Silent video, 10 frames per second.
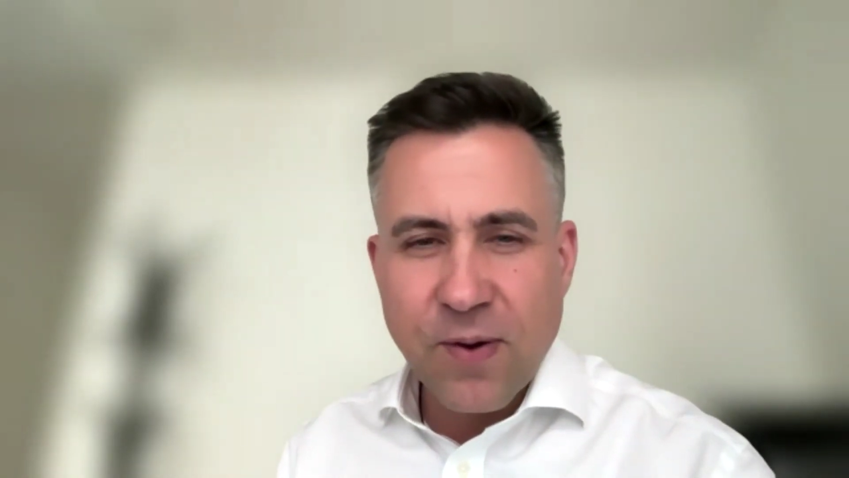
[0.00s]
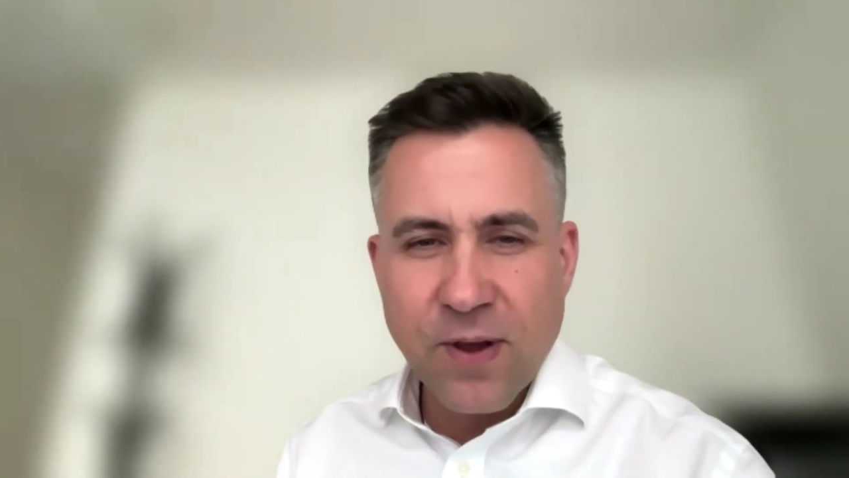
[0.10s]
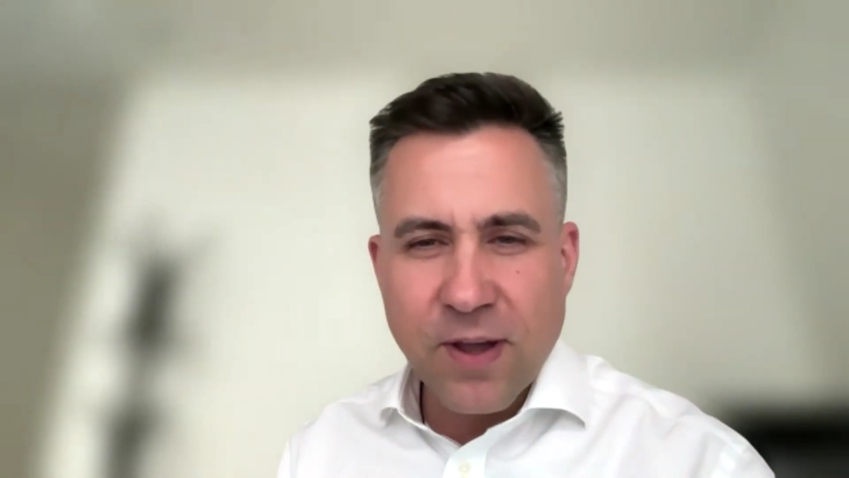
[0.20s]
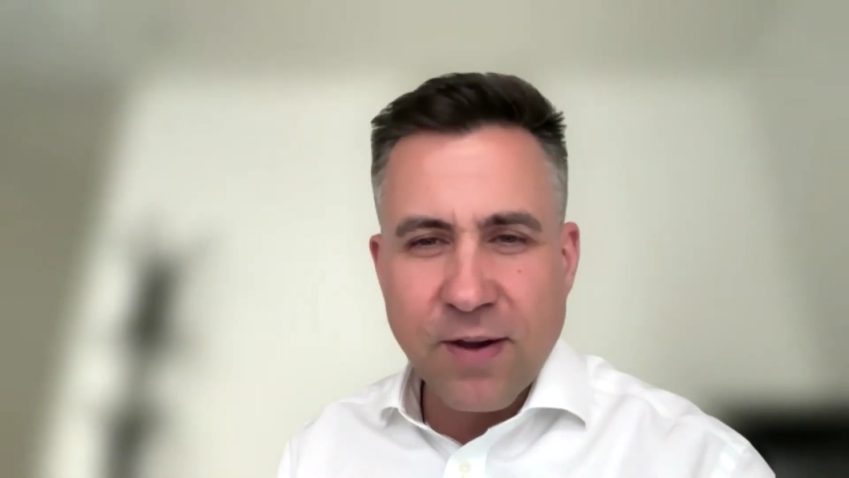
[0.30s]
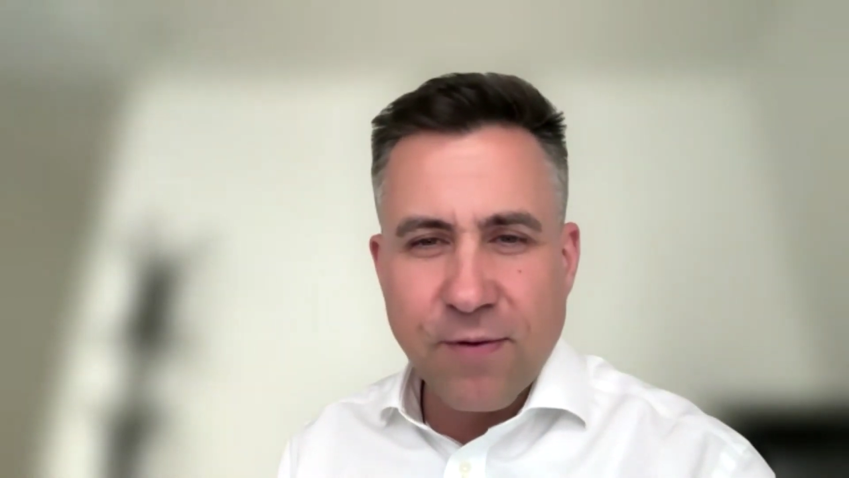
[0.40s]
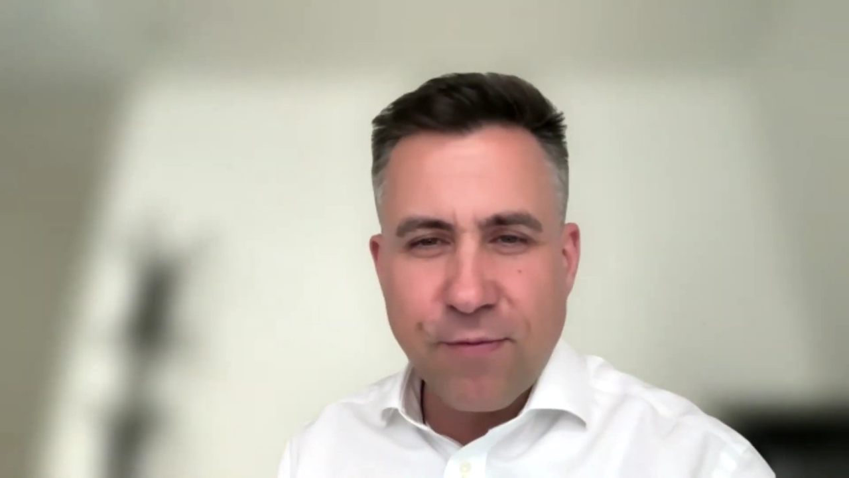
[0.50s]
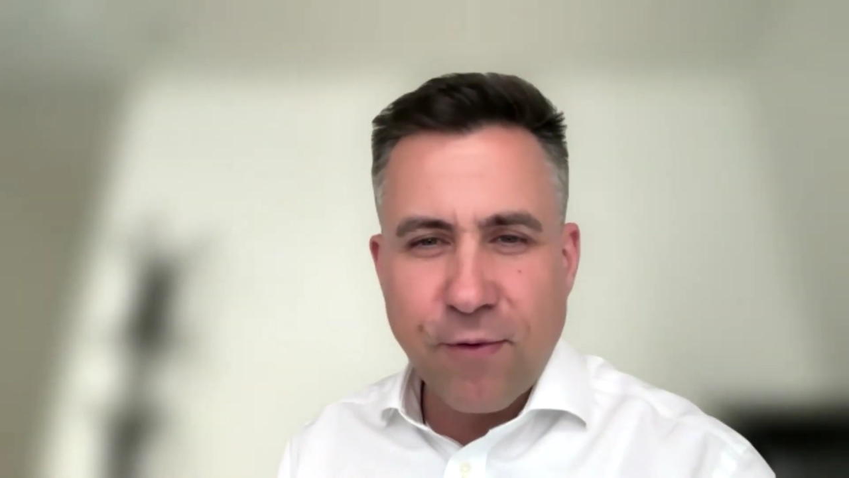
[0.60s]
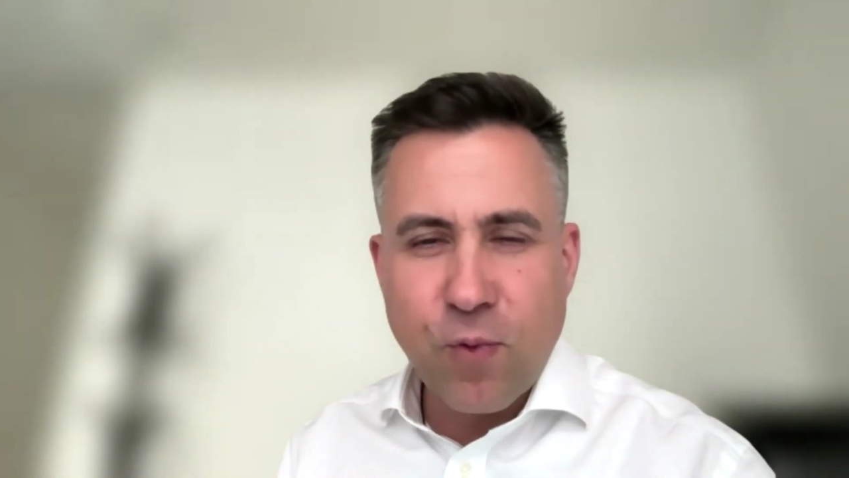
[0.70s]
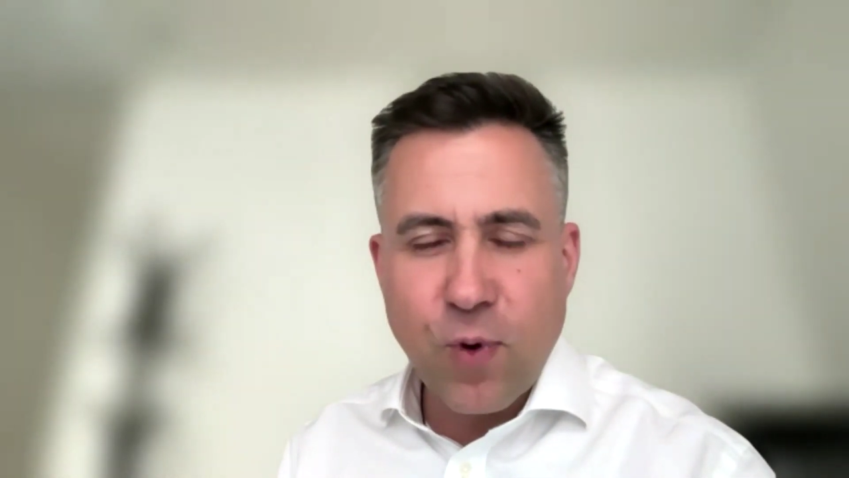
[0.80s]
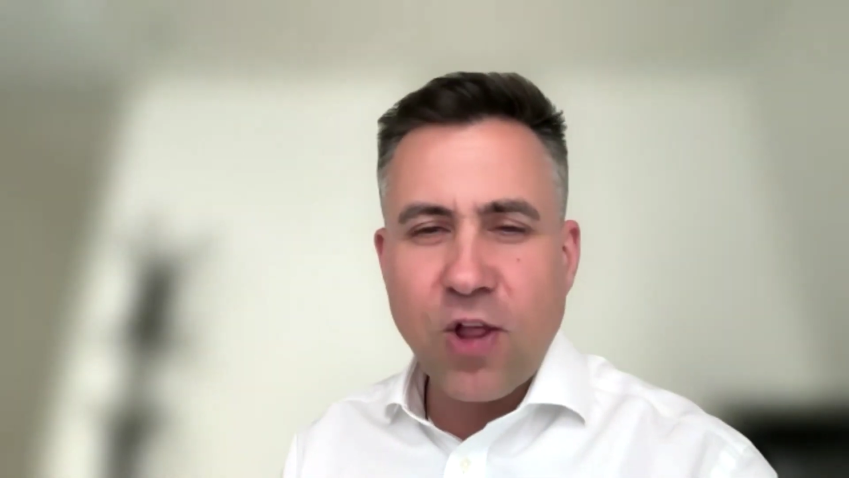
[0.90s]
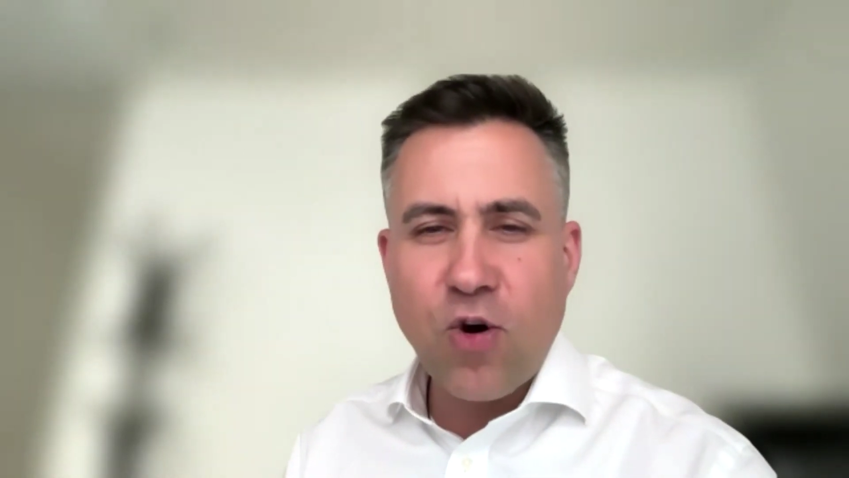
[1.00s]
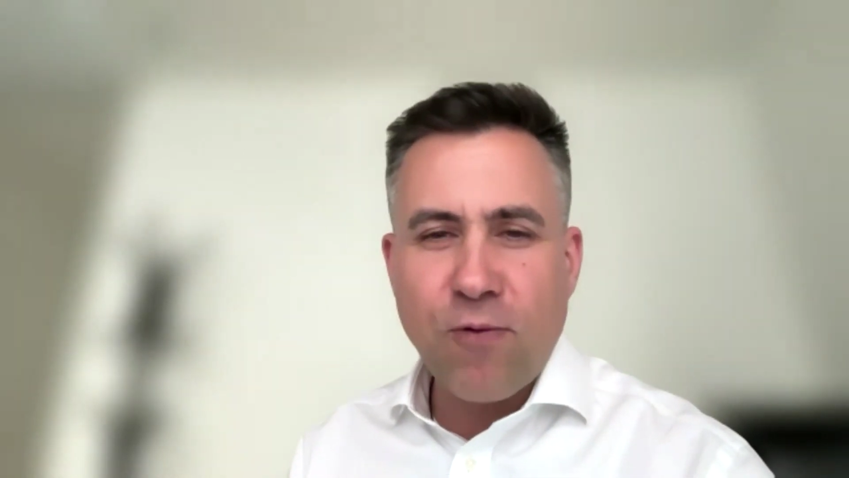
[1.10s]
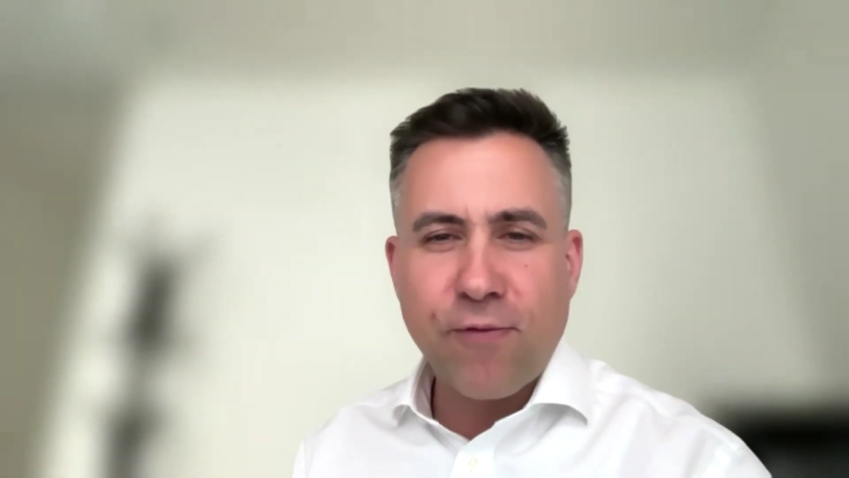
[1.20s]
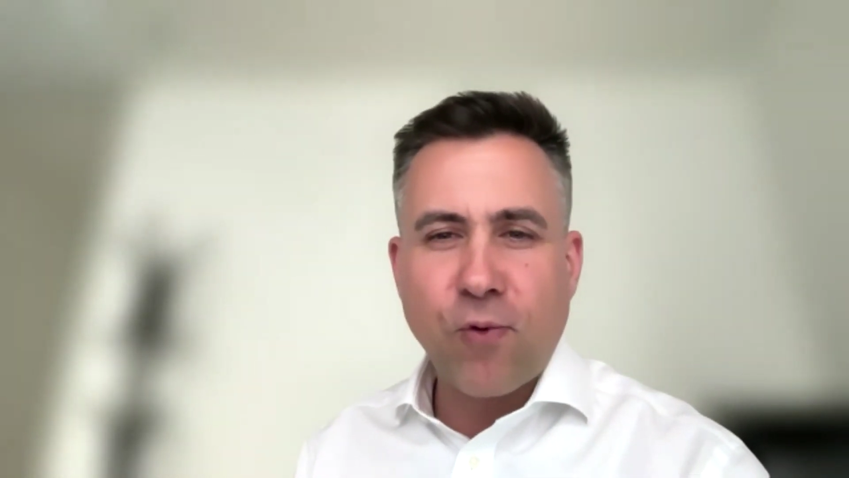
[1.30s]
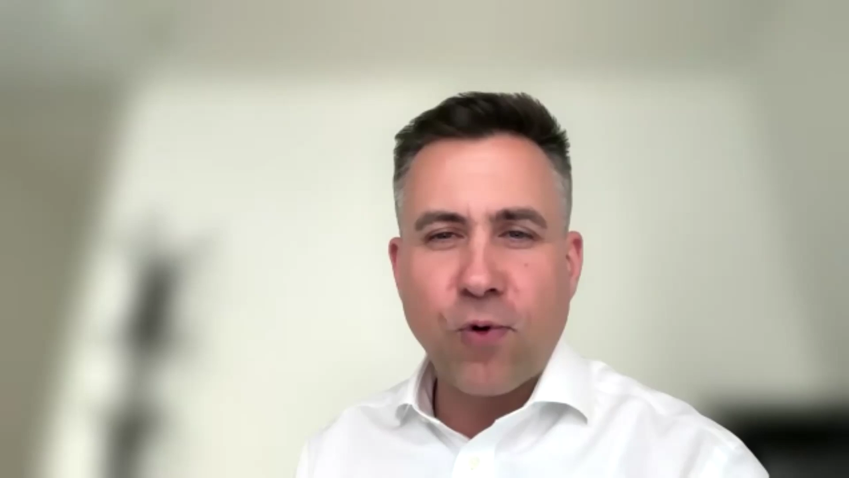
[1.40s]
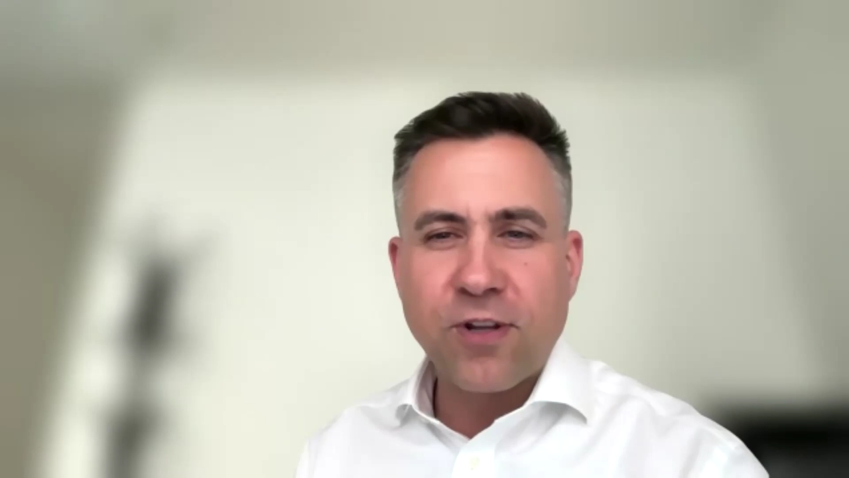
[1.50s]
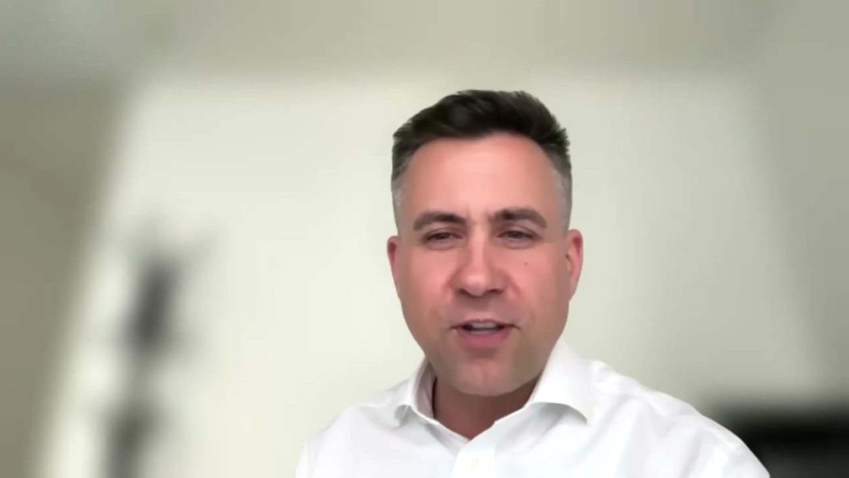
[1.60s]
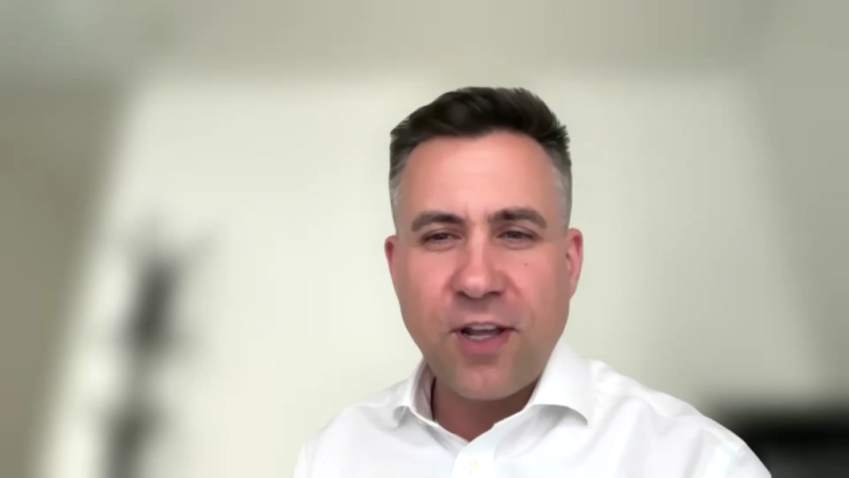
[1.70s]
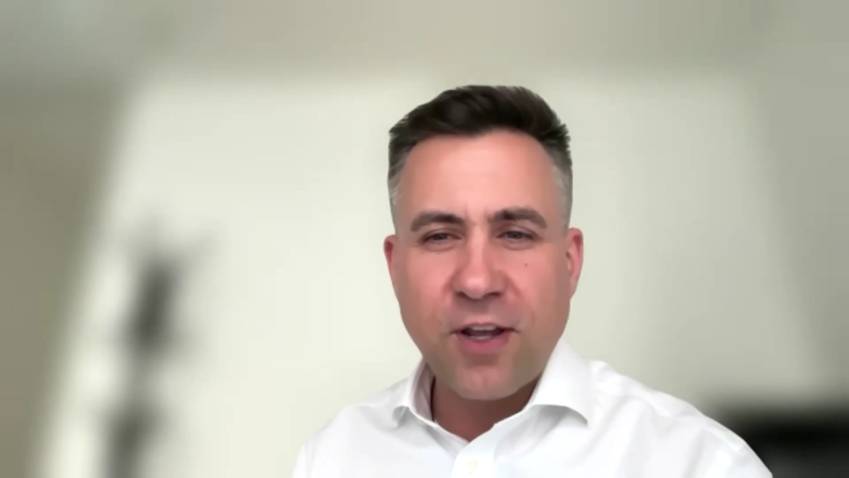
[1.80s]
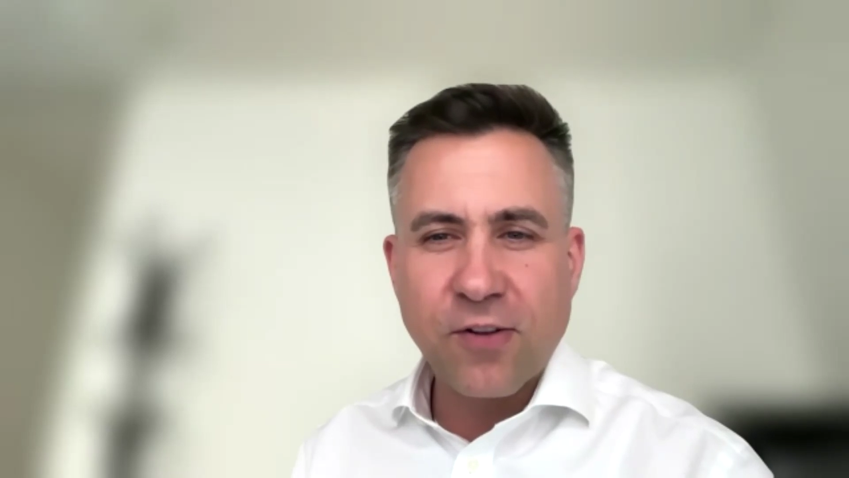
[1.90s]
well over 40
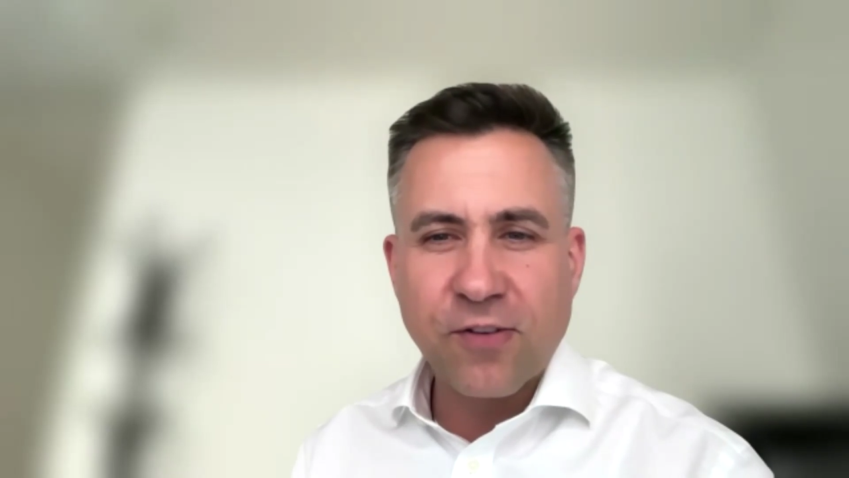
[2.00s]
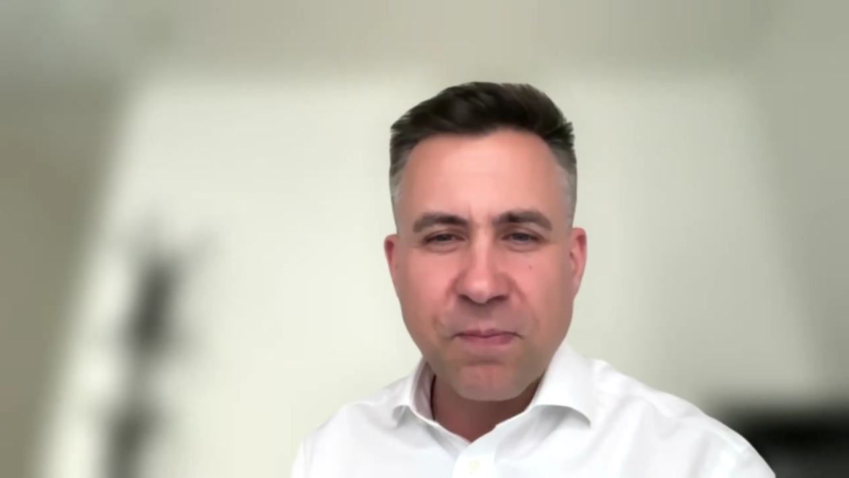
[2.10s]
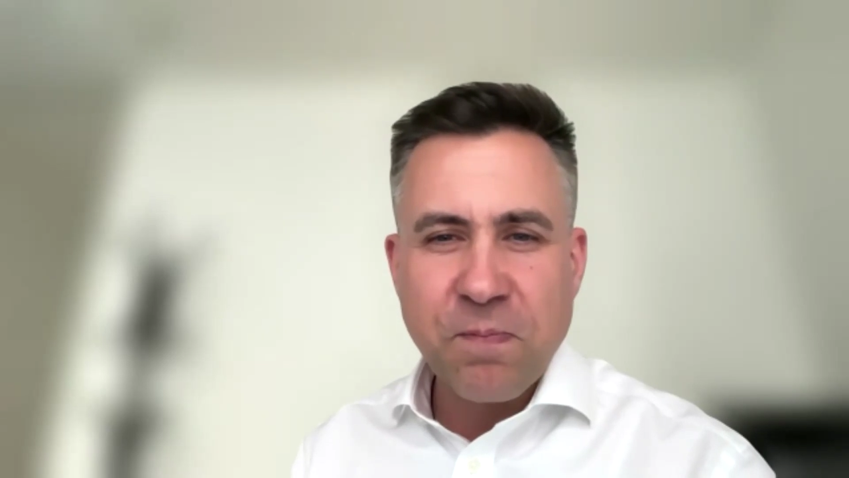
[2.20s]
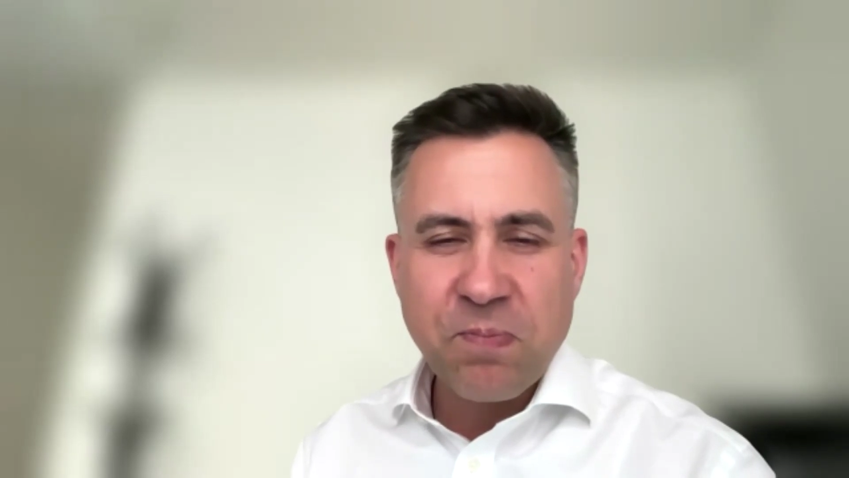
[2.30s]
years,